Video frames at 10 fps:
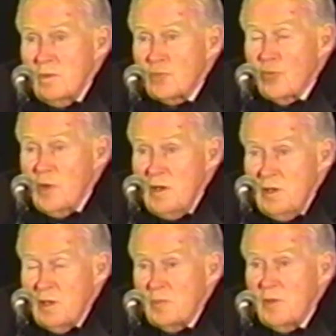
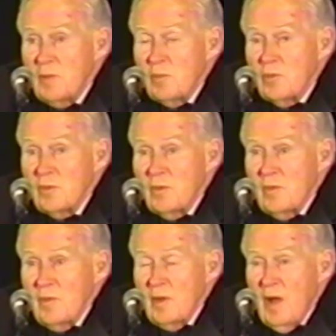training people
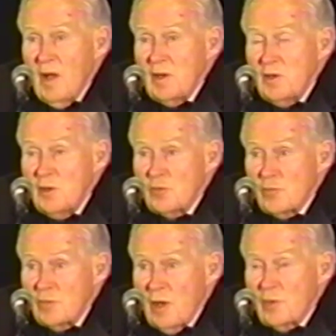on an
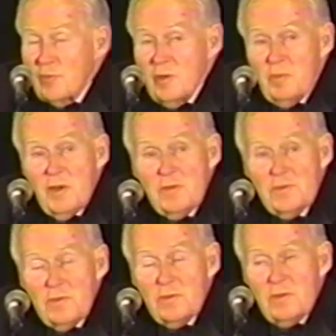introductory
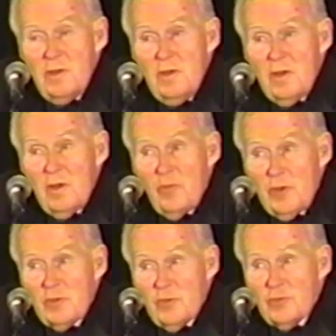basis of
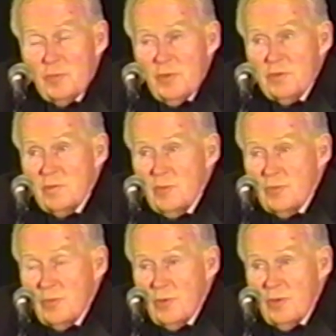what those
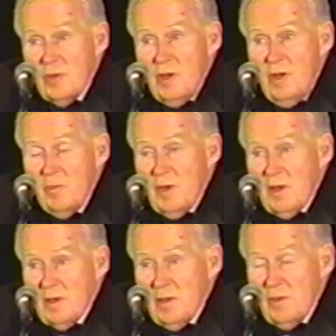principles were
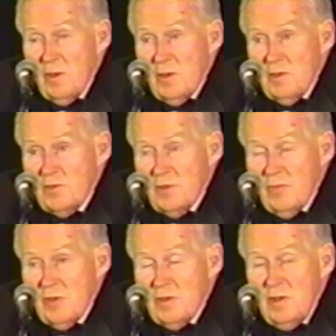back in the late
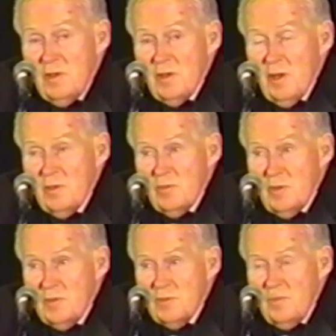
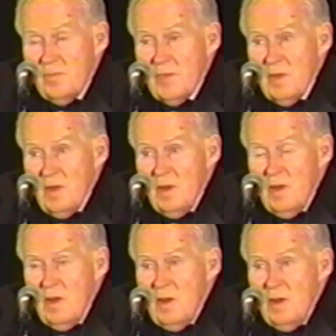1700s.
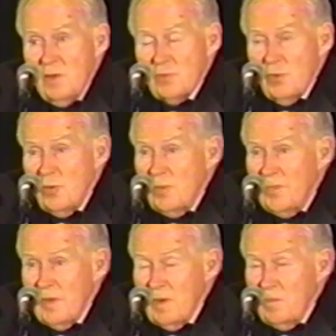
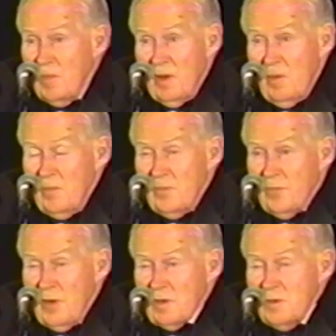So,
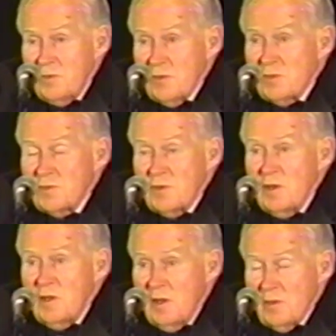frankly, just
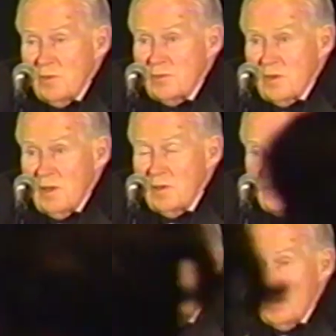studying the
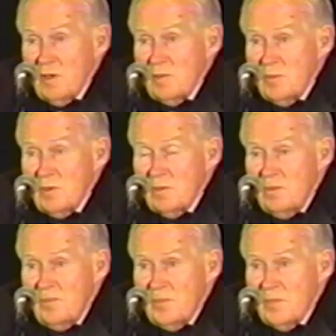Scottish Enlightenment,
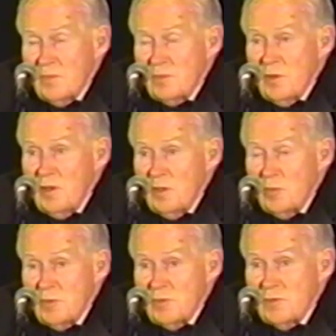studying what the